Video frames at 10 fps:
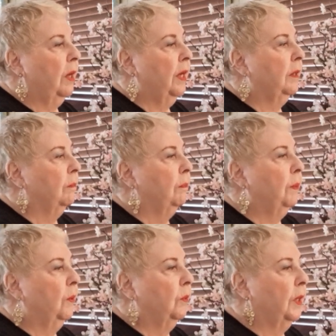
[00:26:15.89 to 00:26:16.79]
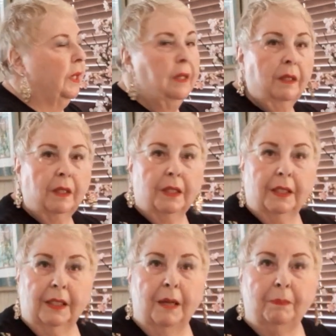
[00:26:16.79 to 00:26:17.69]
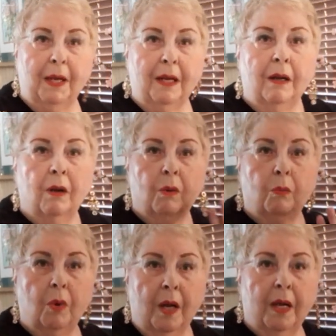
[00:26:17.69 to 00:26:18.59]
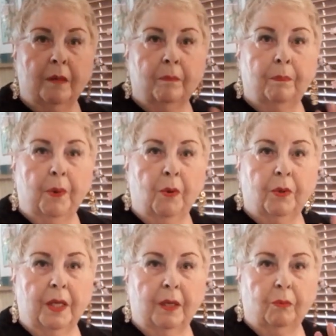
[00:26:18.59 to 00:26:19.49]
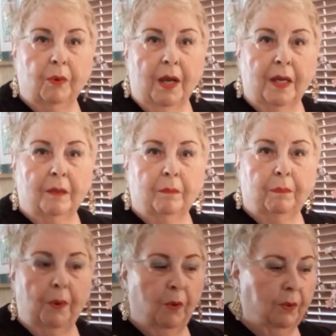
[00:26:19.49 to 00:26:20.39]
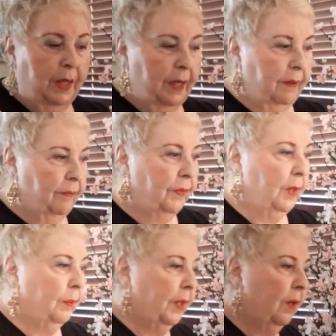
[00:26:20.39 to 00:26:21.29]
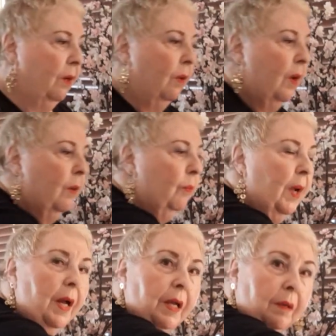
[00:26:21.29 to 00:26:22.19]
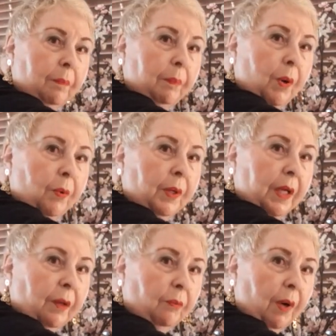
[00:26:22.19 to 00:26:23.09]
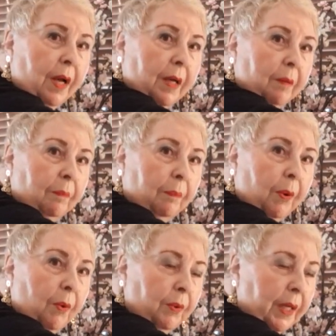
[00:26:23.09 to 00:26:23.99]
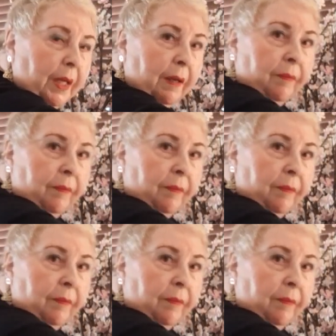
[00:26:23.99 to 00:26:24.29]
Run, pony. Can you clap that? Run, pony. Run, pony. Here we go. Run, pony. Run, pony.